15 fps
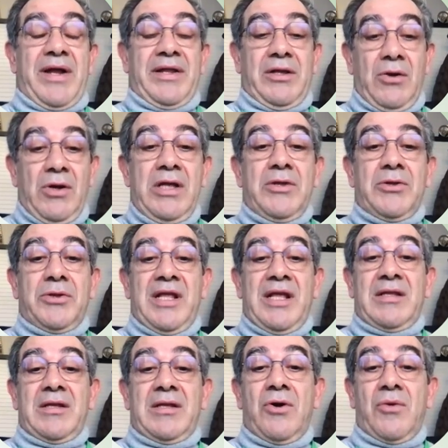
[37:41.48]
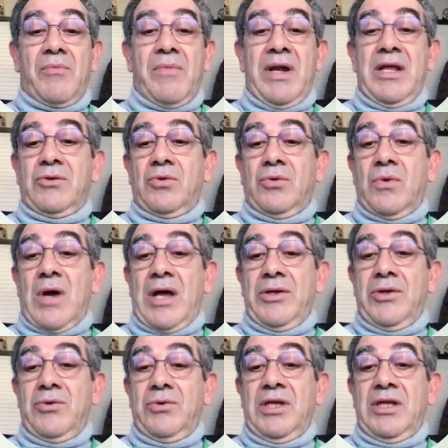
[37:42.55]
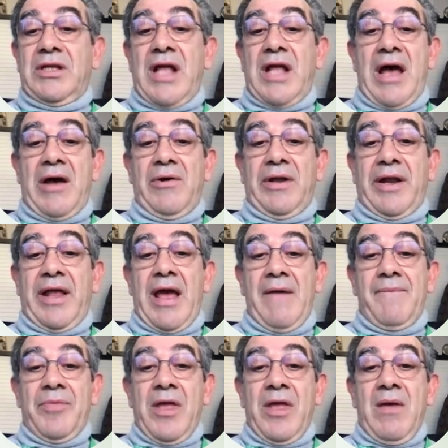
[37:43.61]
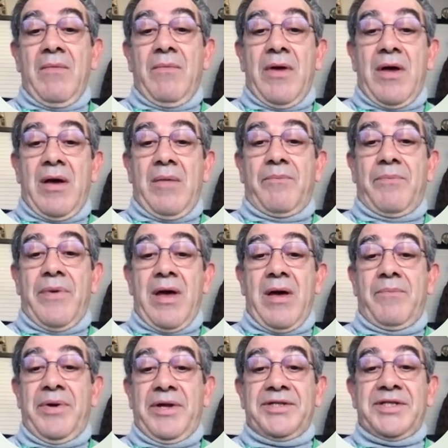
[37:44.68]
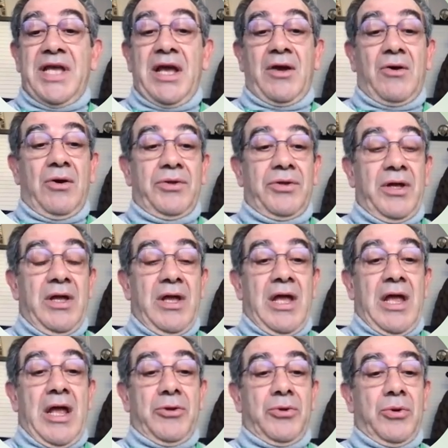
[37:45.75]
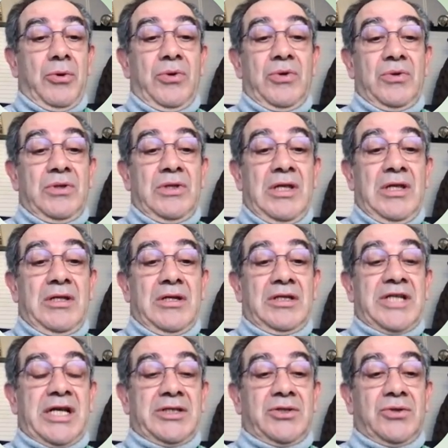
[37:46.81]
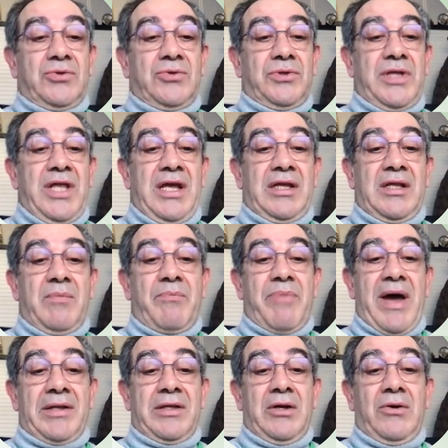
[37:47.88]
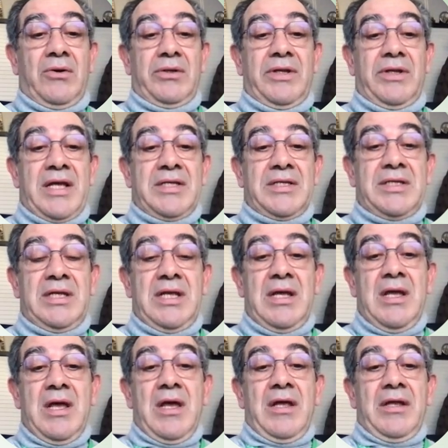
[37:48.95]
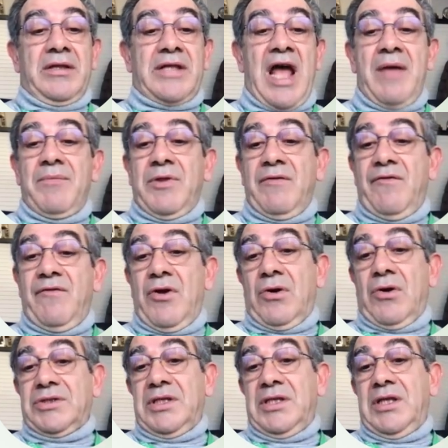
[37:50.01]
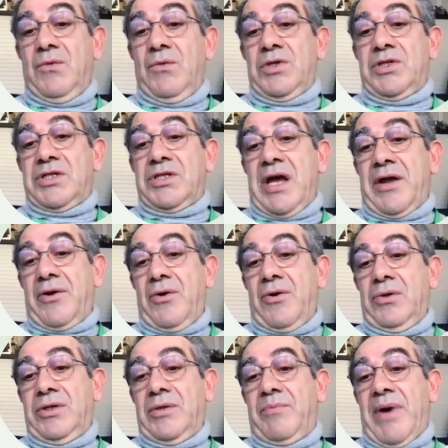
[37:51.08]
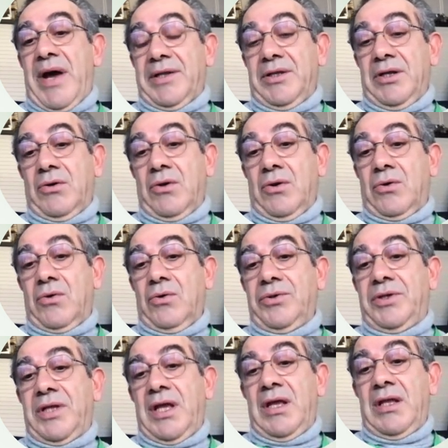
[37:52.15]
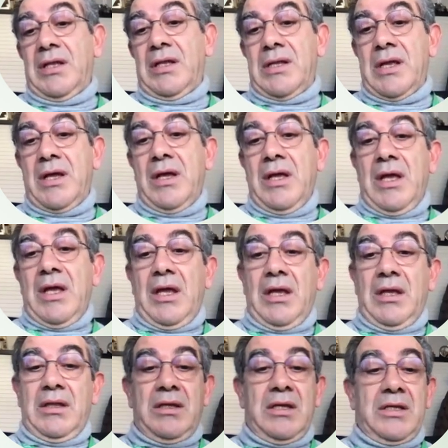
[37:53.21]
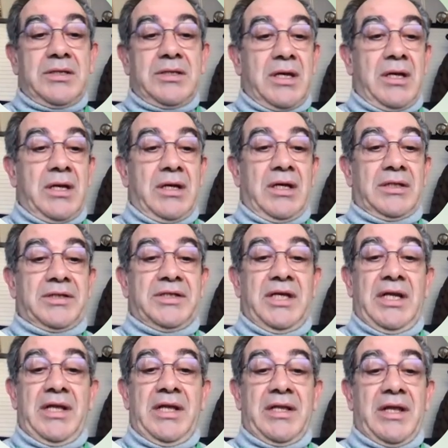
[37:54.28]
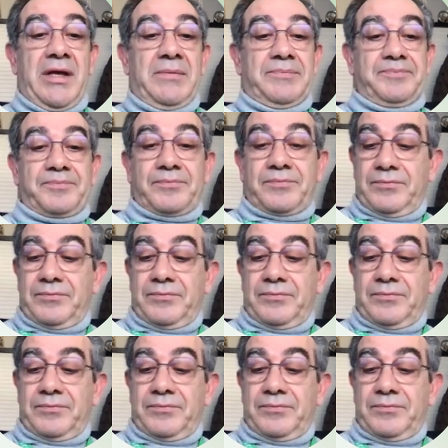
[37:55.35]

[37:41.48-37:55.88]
particle incident normally to a unit area per second. And so you need just to take the particle density times the velocity, which are all the particles contained in this cylinder.